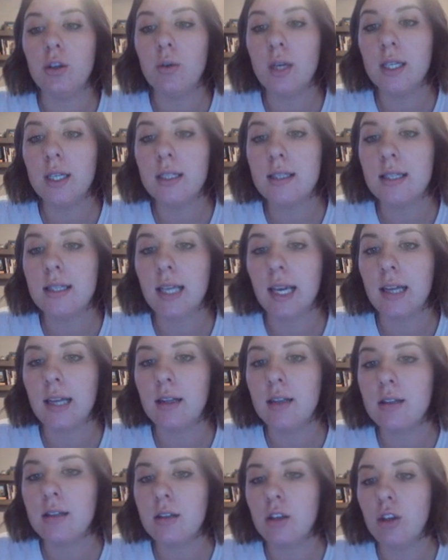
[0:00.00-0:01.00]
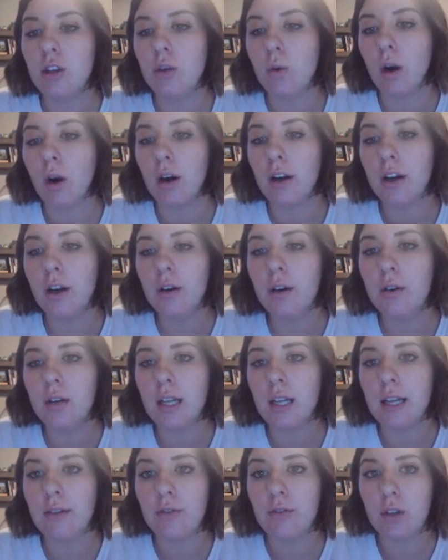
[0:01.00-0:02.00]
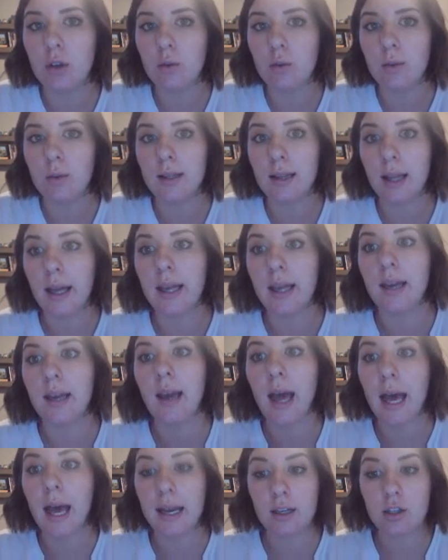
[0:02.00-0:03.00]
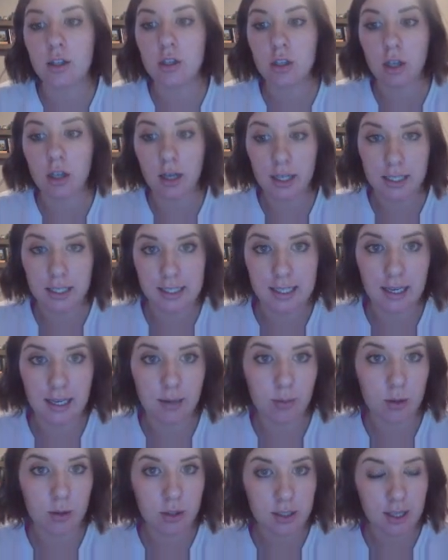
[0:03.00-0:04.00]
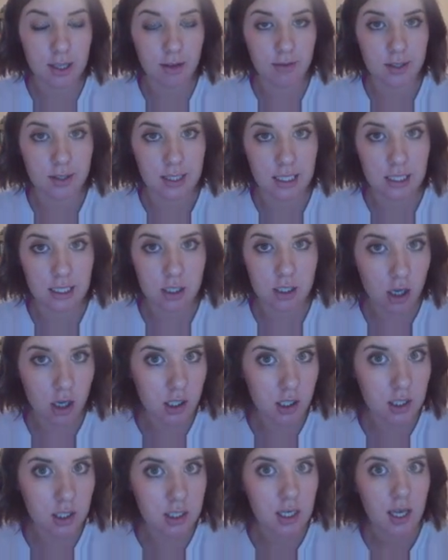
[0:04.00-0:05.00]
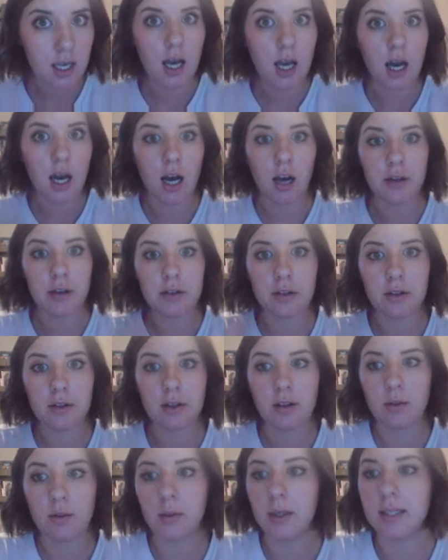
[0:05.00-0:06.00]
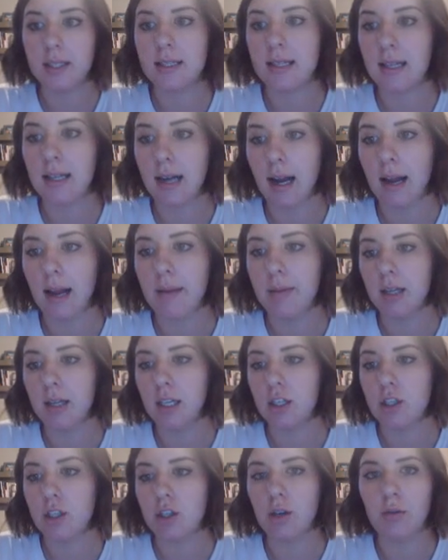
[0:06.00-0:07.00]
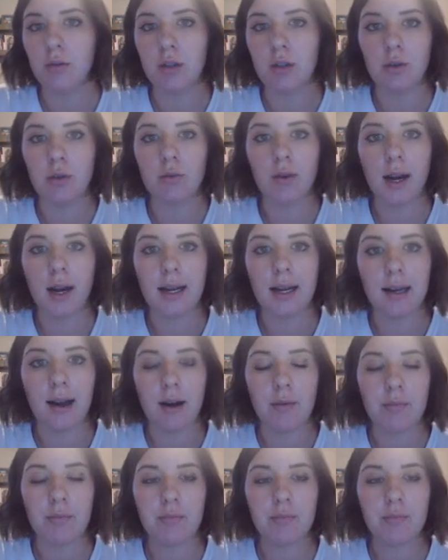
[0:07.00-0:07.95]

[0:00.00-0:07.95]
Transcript: can scan this QR code if you would like extra examples of Tchart other than the ones that I'm going to show you right now.